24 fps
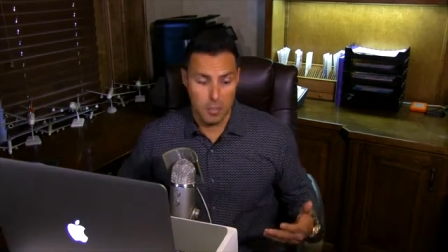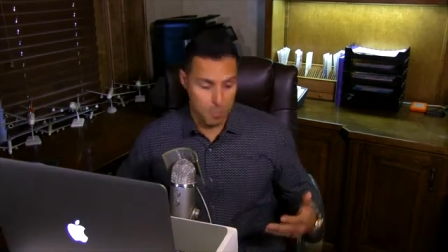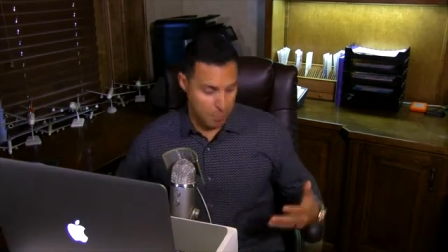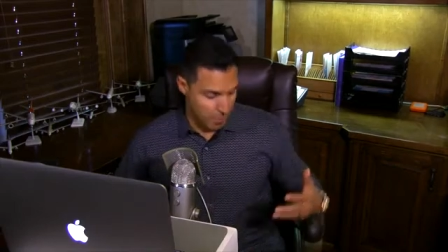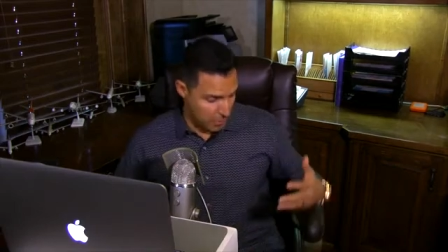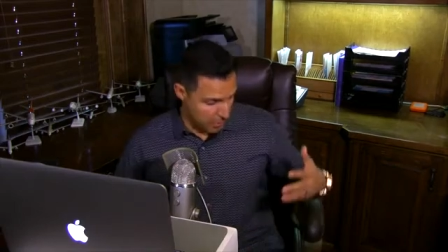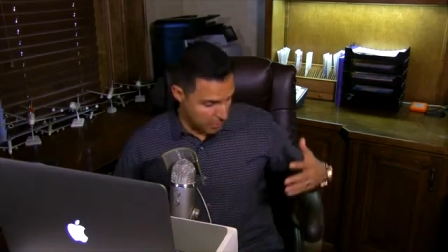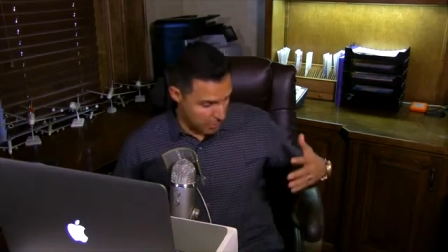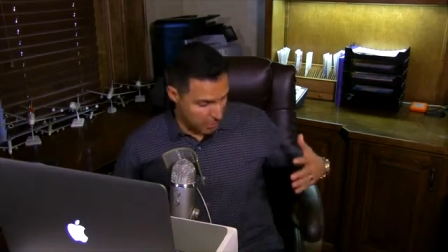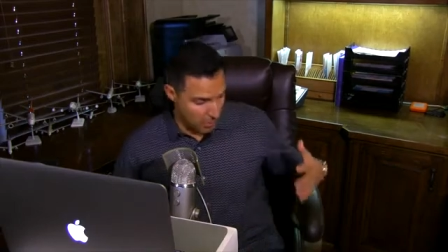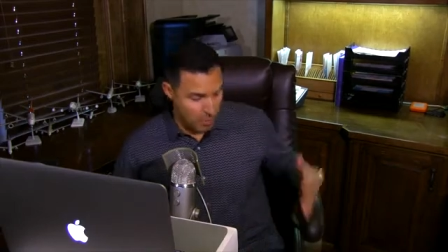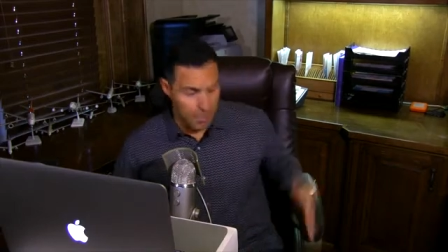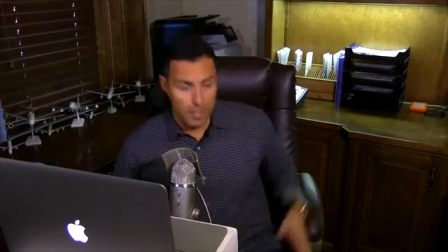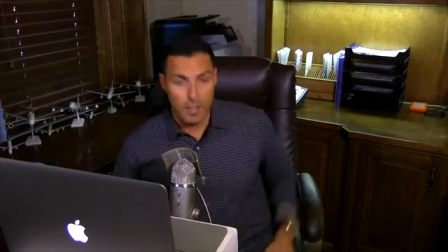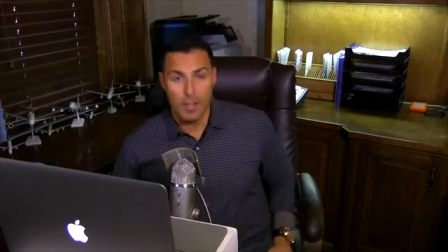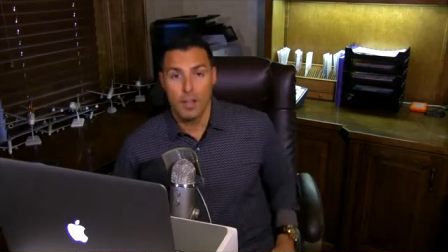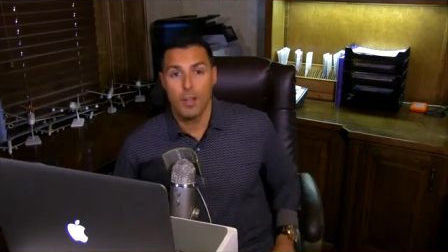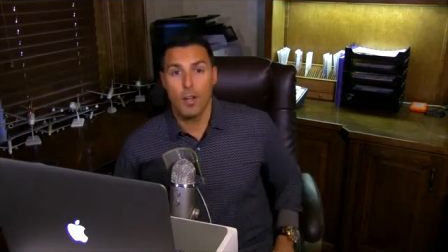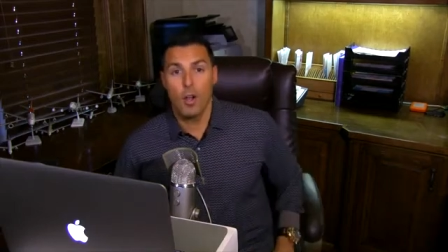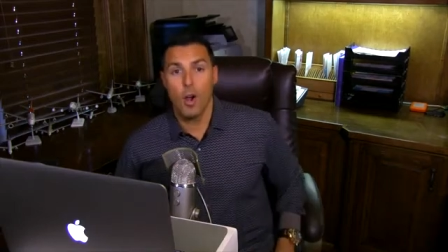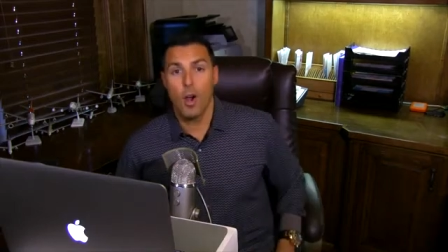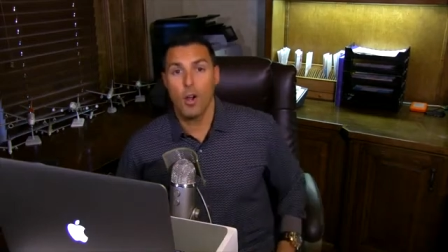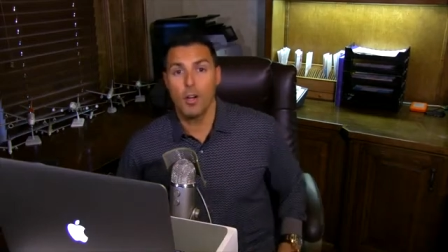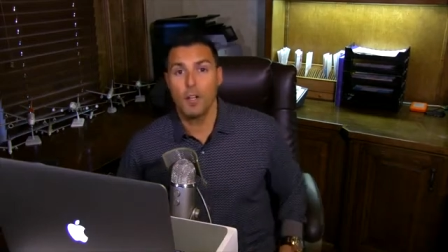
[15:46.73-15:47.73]
You put the
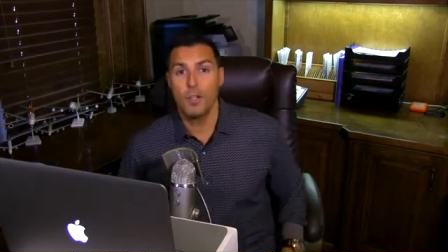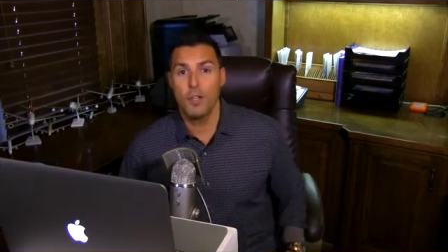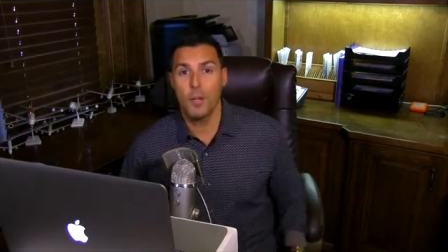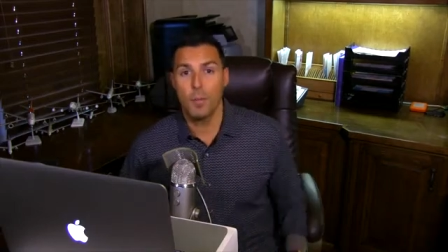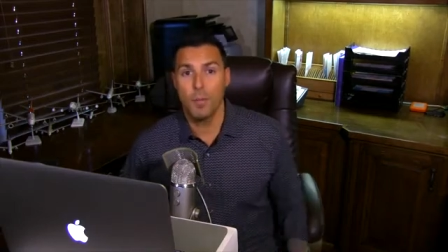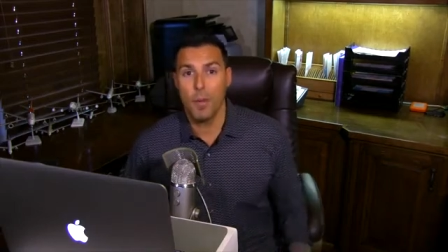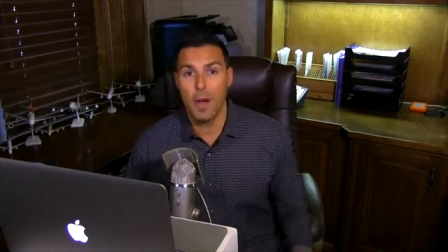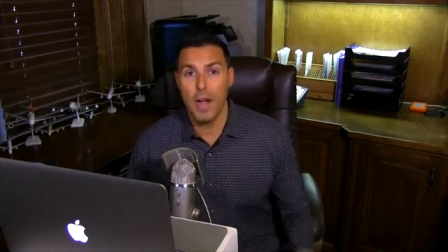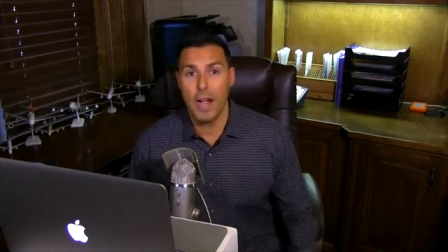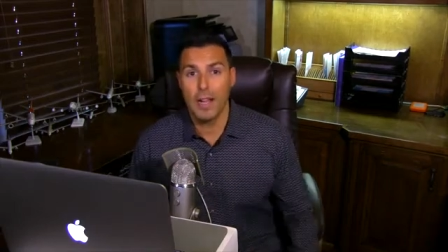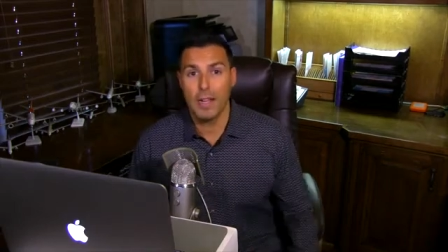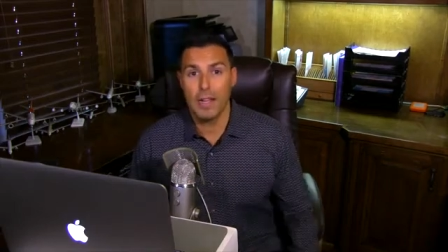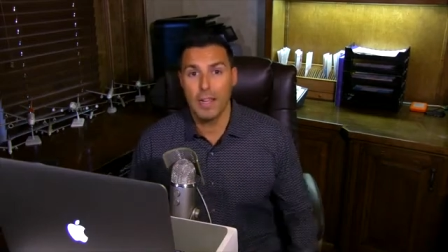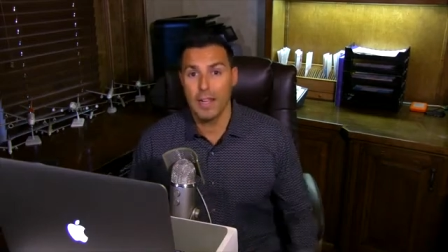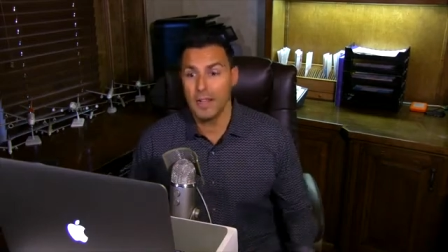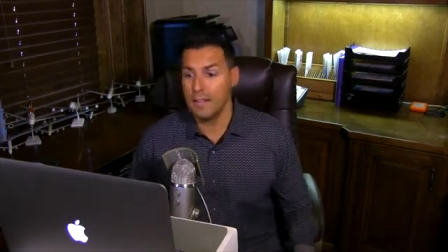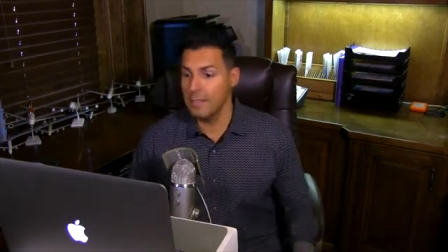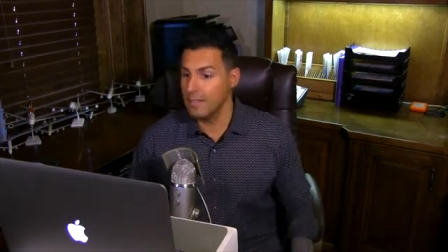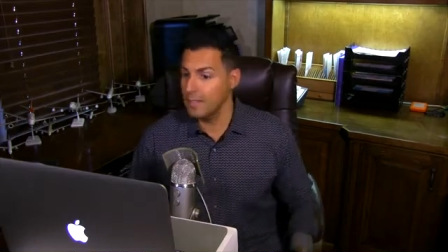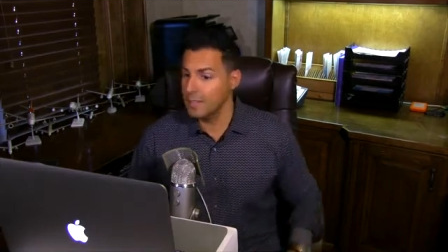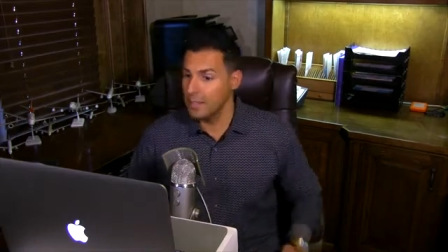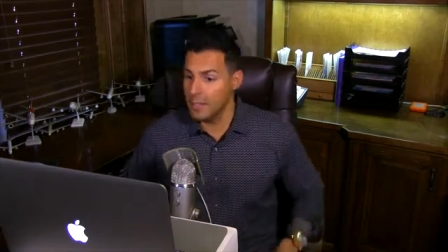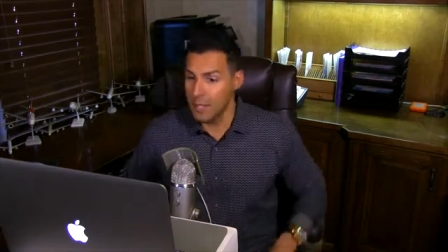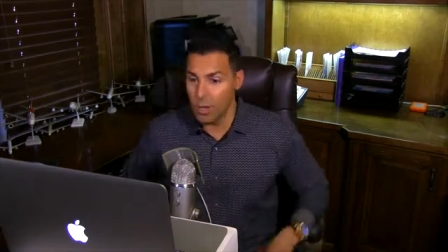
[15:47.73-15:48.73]
card in your
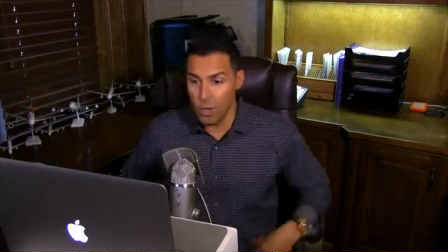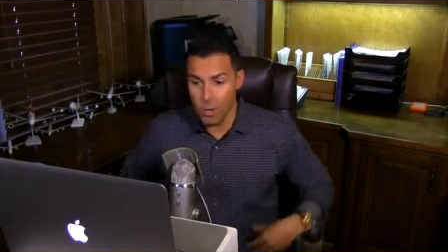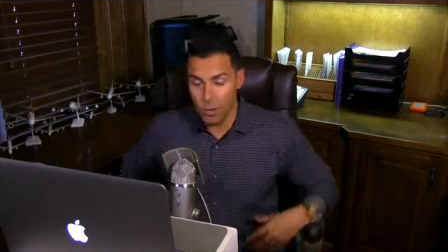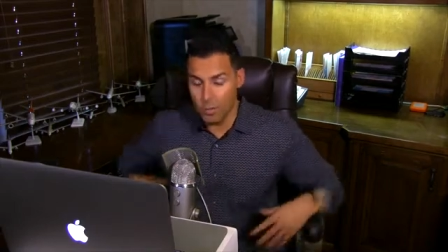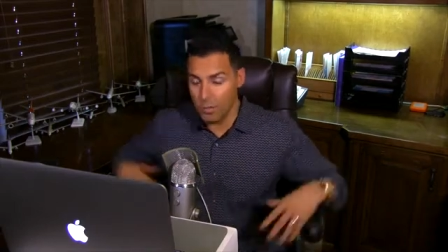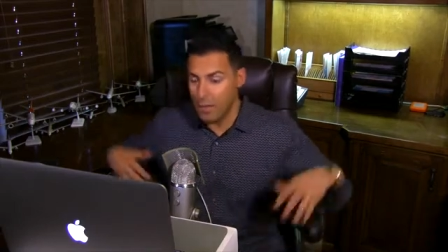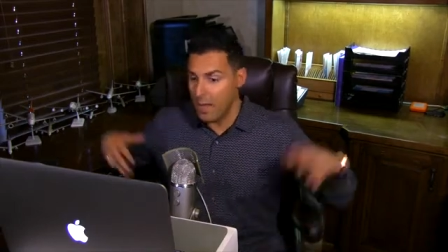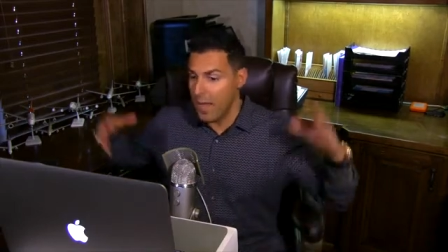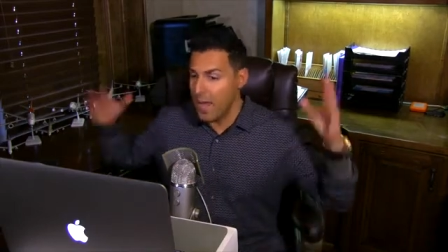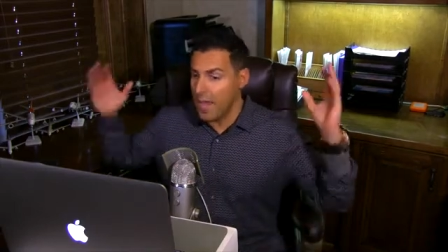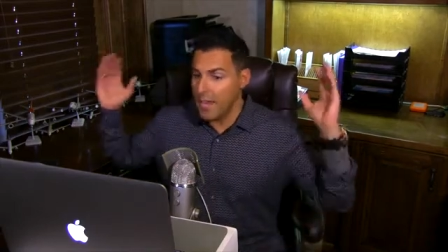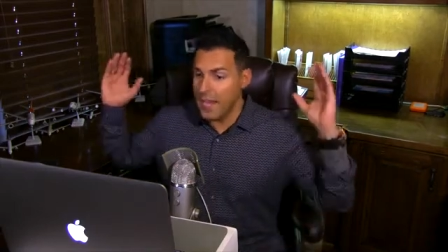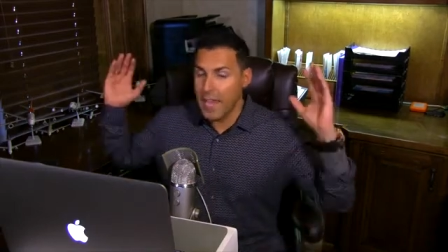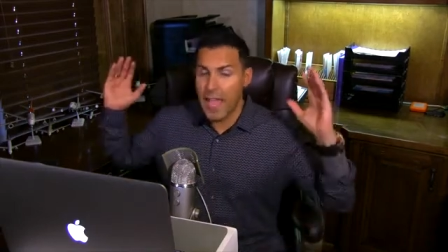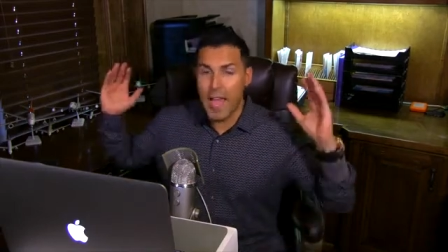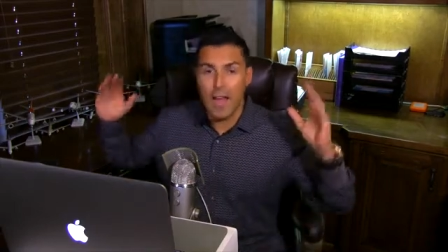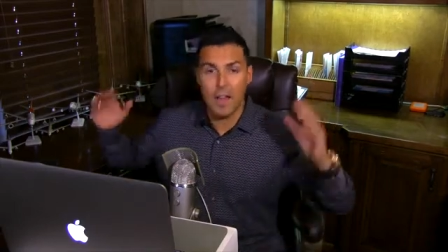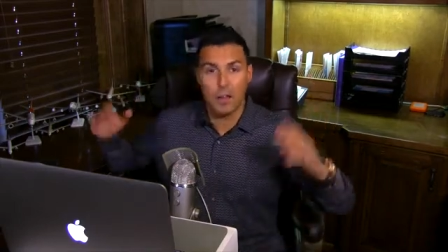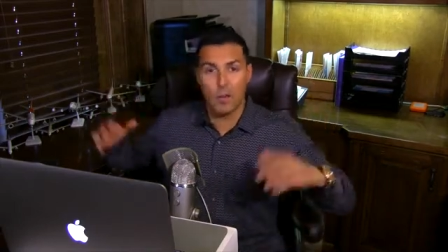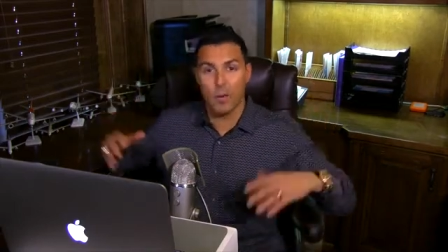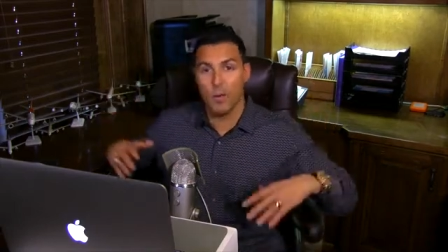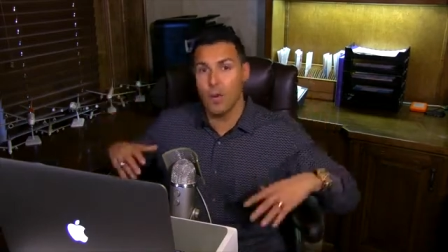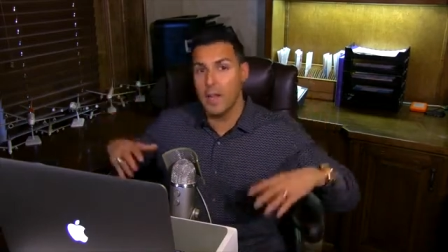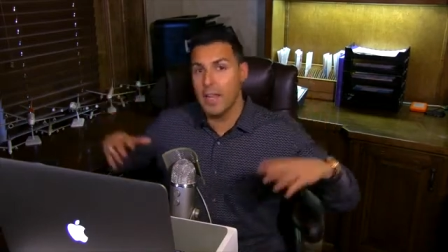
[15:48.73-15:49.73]
pocket, go hang
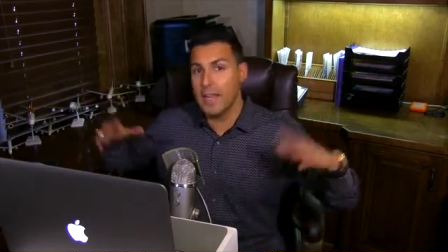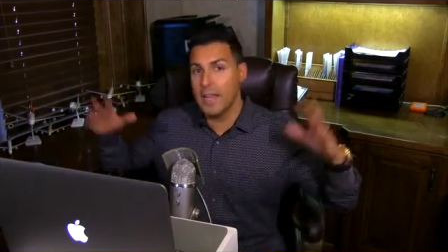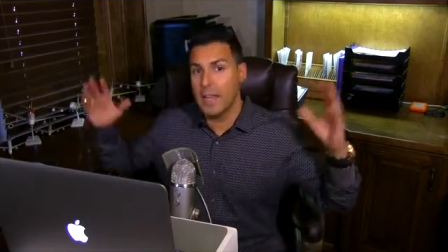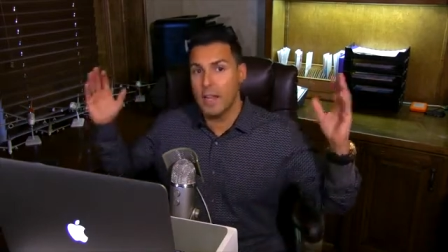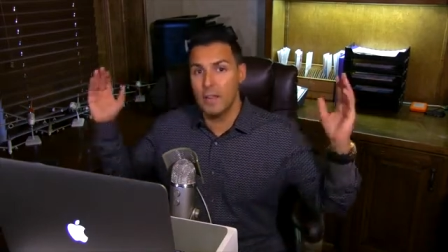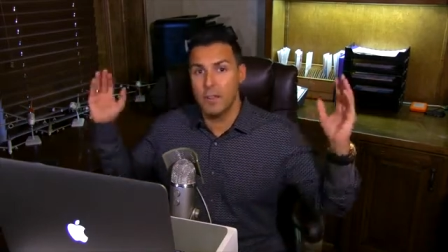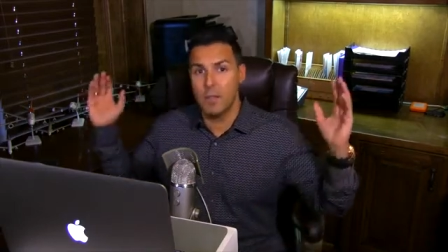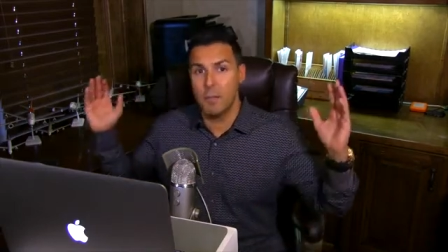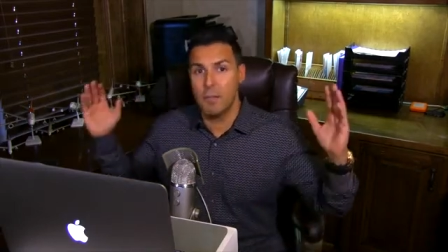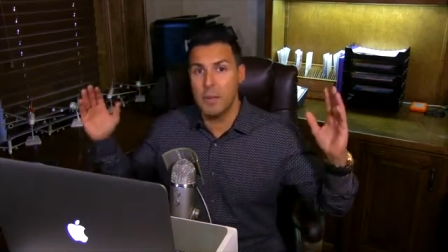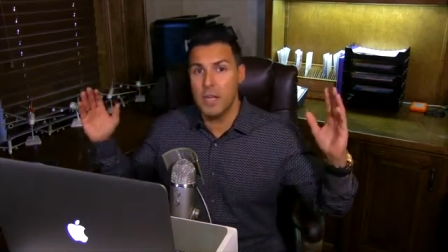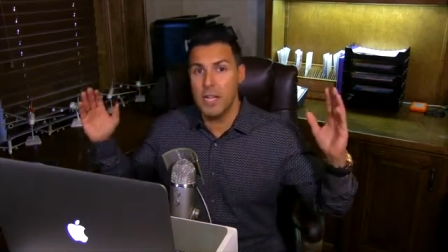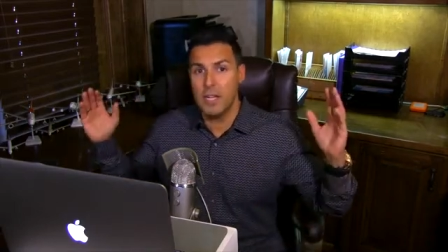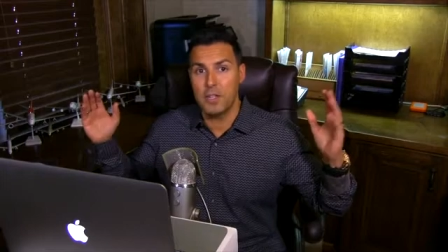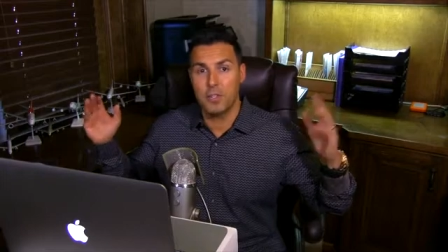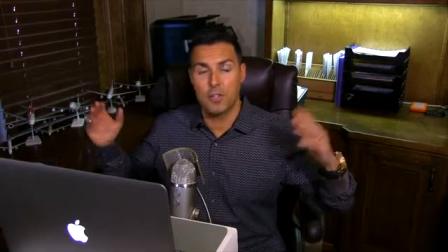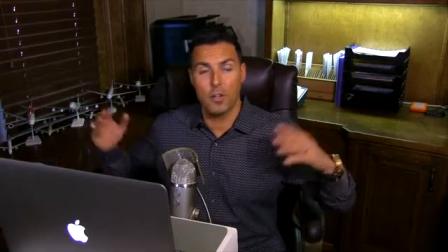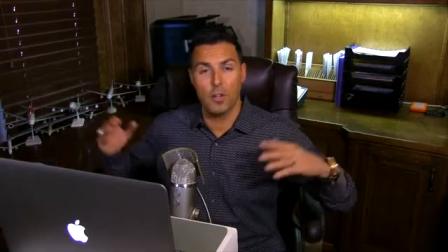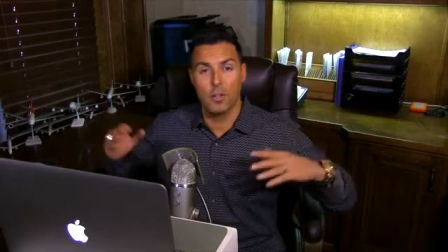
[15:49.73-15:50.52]
out on the beach.